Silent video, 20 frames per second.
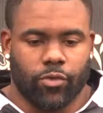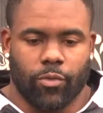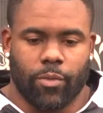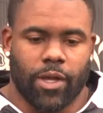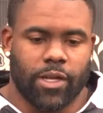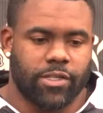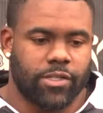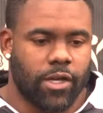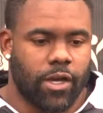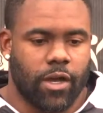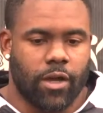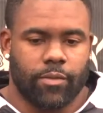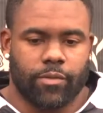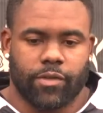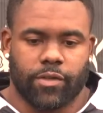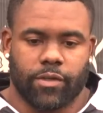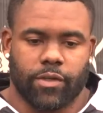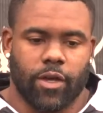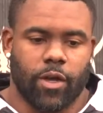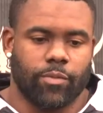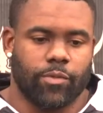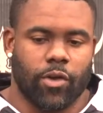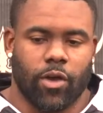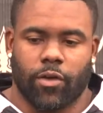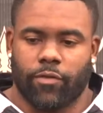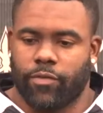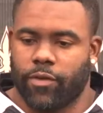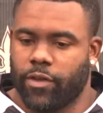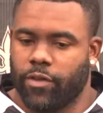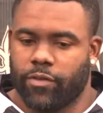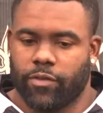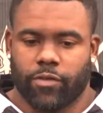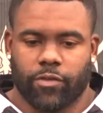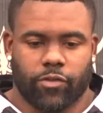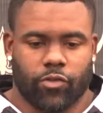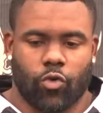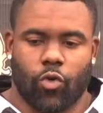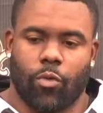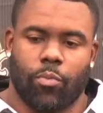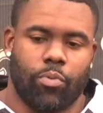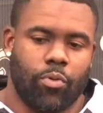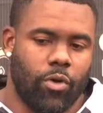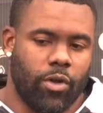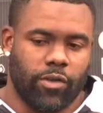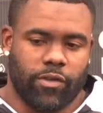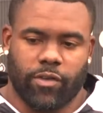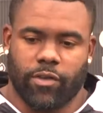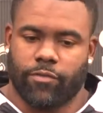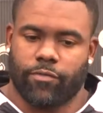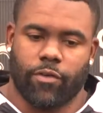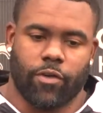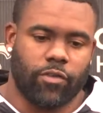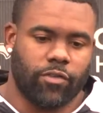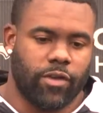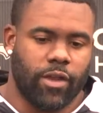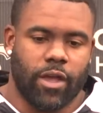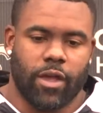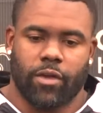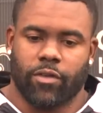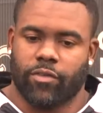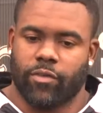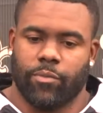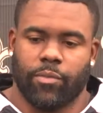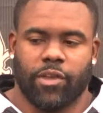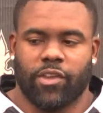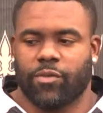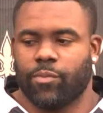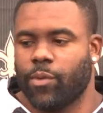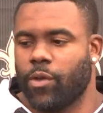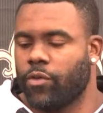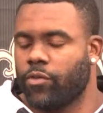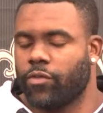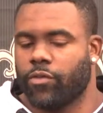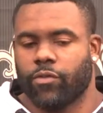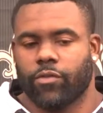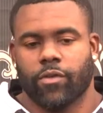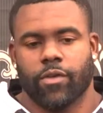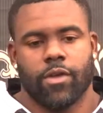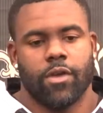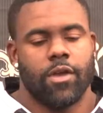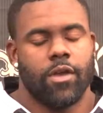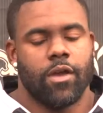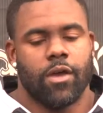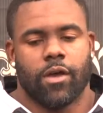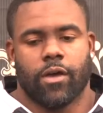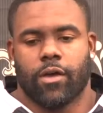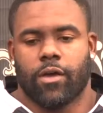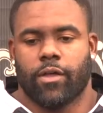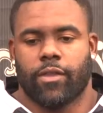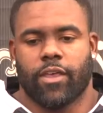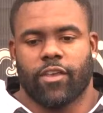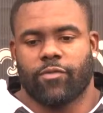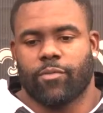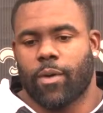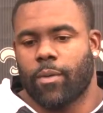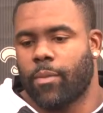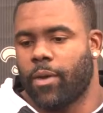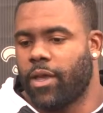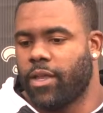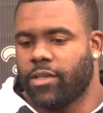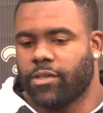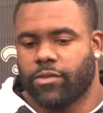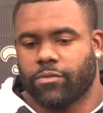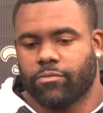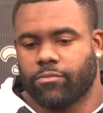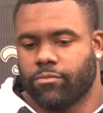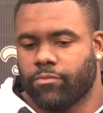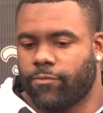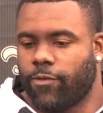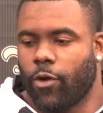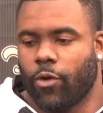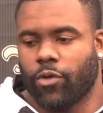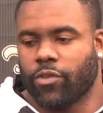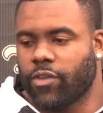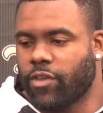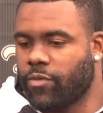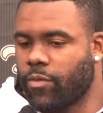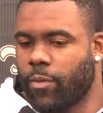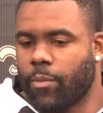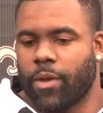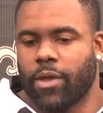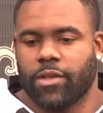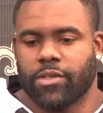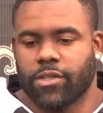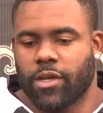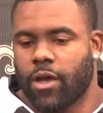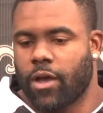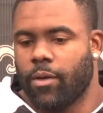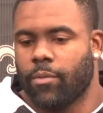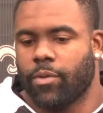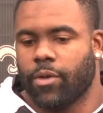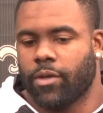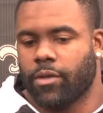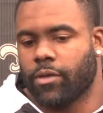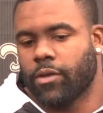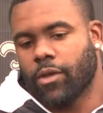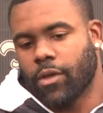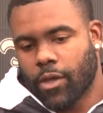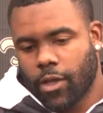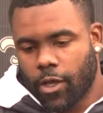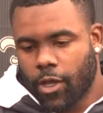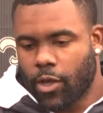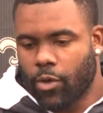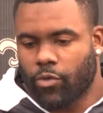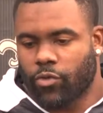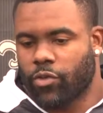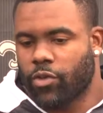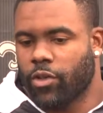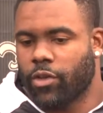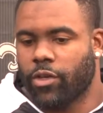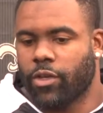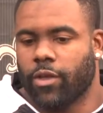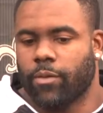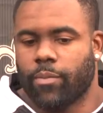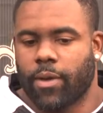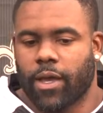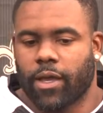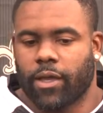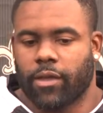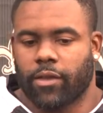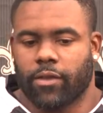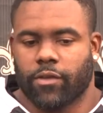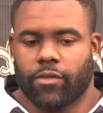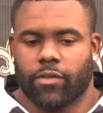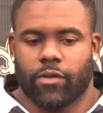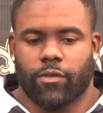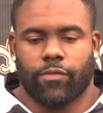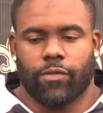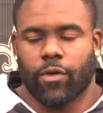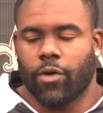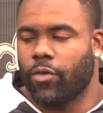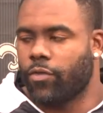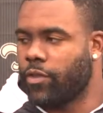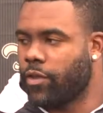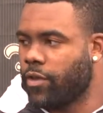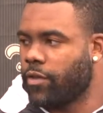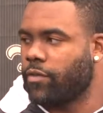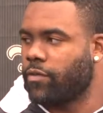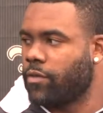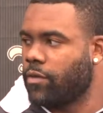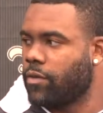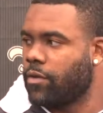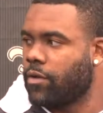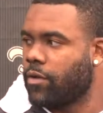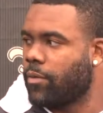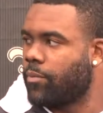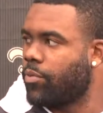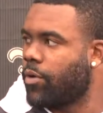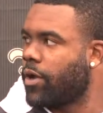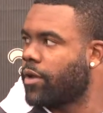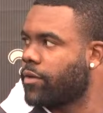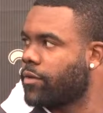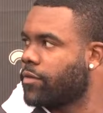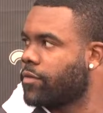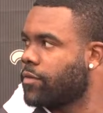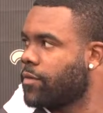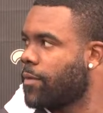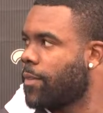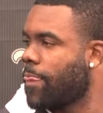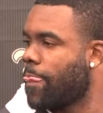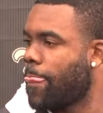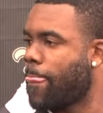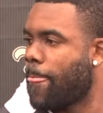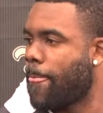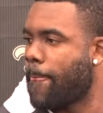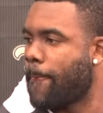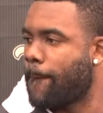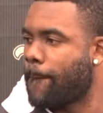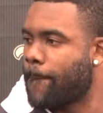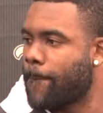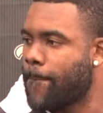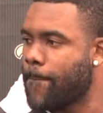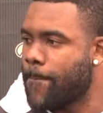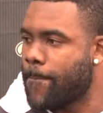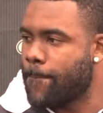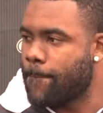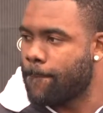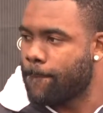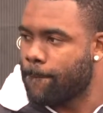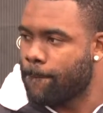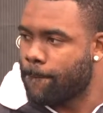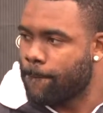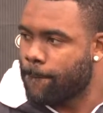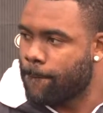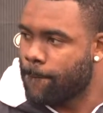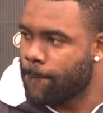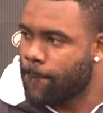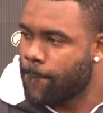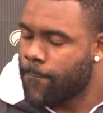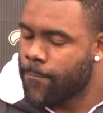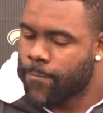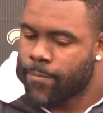Do my job to help the offense score points, get first downs, and be explosive. Uh, that's my main focus. That's my main job. And it was good to get back into the flow of things here at practice. Did you ever think you'd get back here?